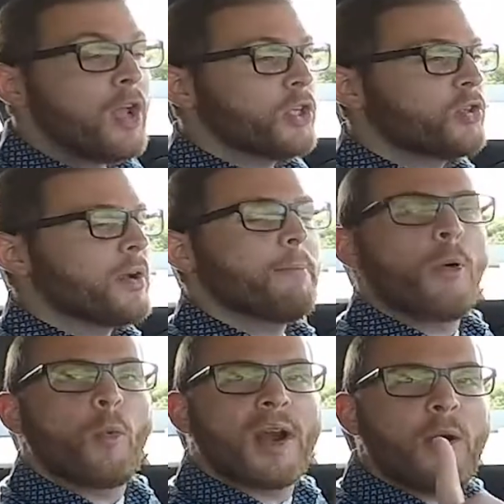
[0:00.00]
trim,
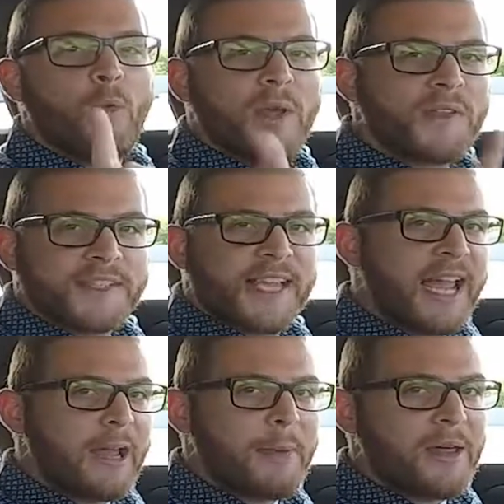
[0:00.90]
but what I will
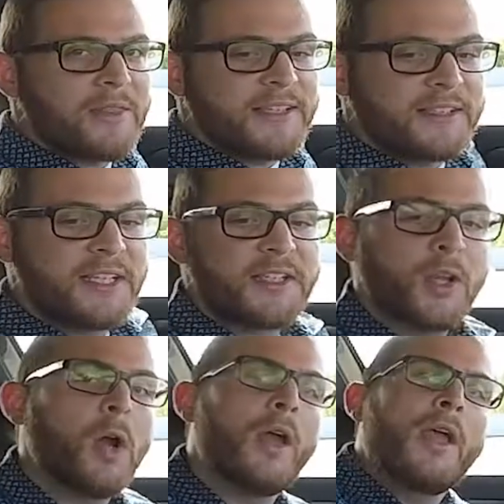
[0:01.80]
say about these
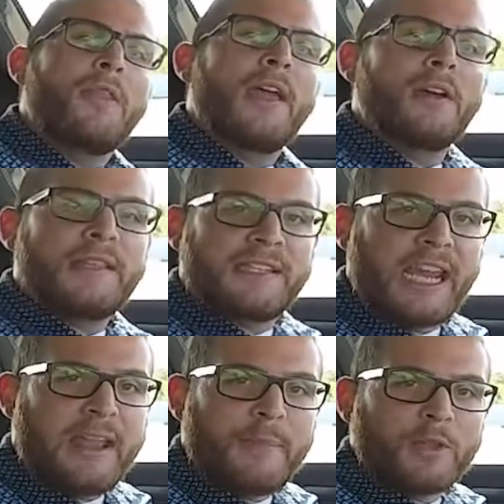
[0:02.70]
seats are they are the
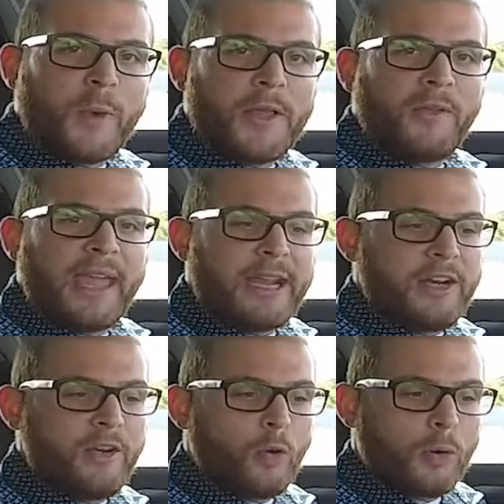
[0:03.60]
same as what you'll get in
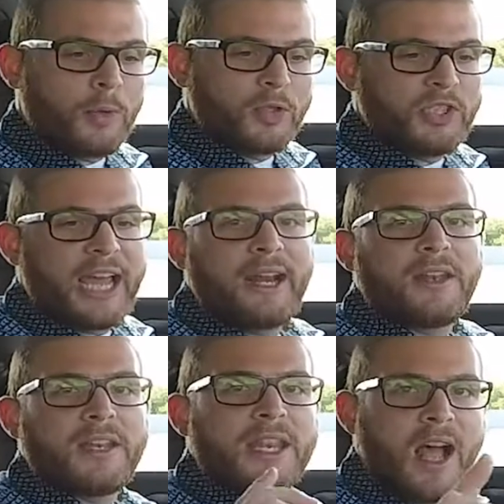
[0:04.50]
a normal
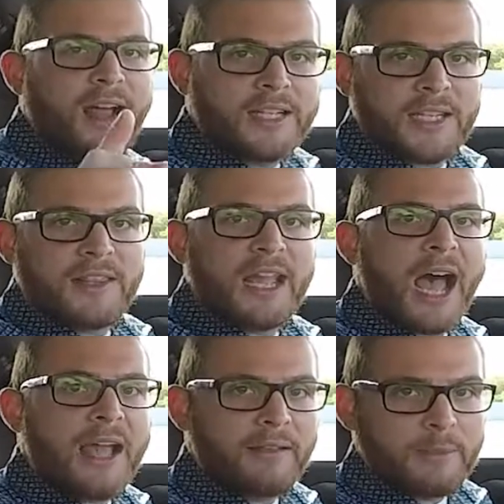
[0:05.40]
Jetta, not the
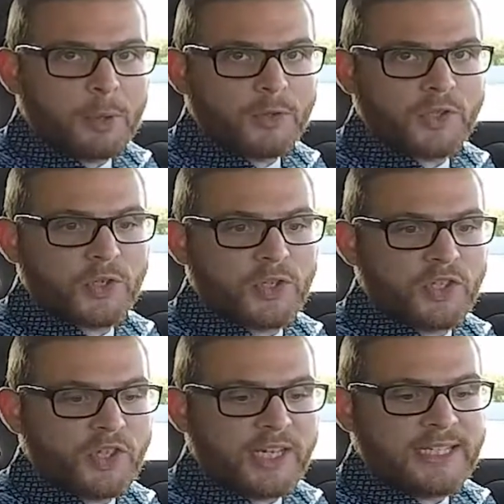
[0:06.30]
highly bolstered
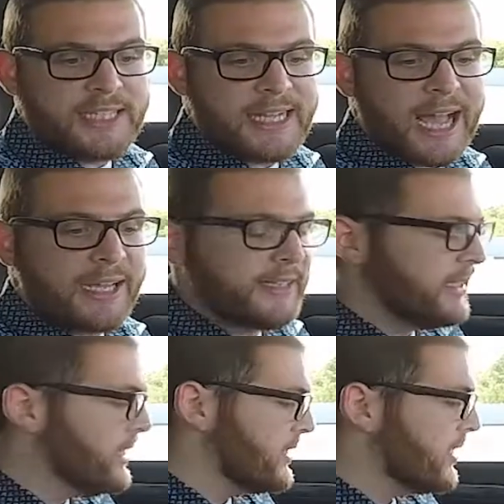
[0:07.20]
GTI
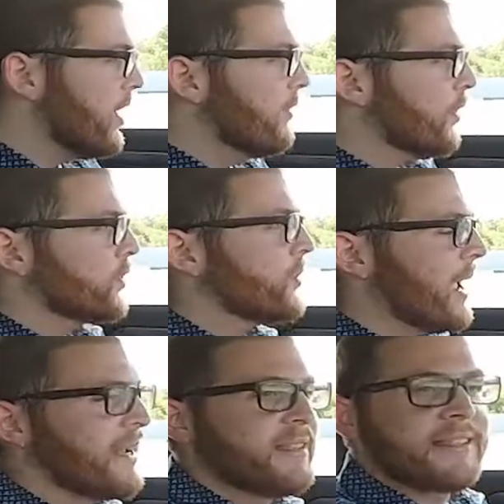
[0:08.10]
seats.
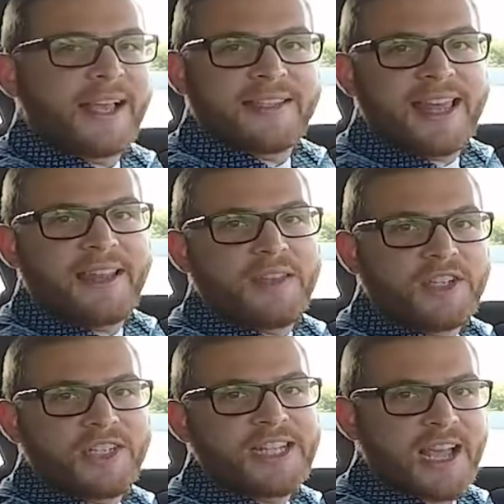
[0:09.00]
Volkswagen says that the
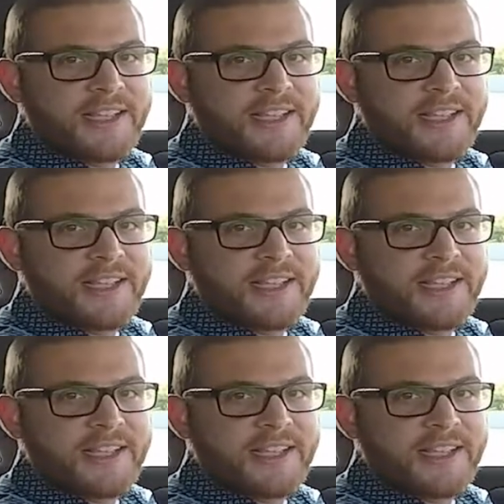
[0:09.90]
GTI